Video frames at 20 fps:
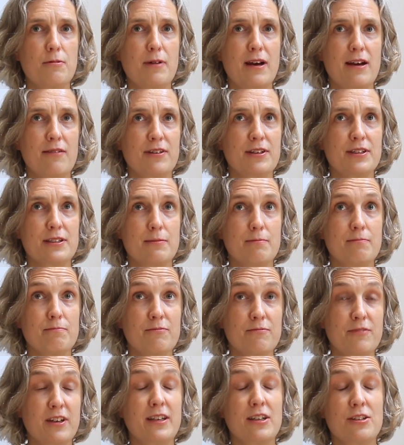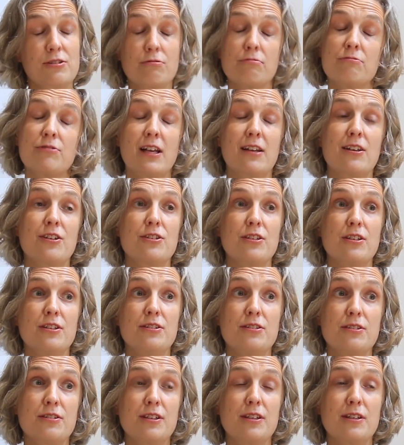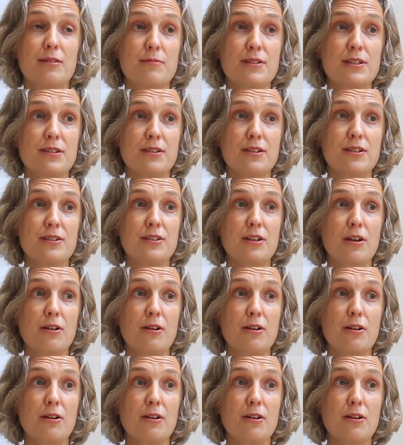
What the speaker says: we were having some financial challenges in the business.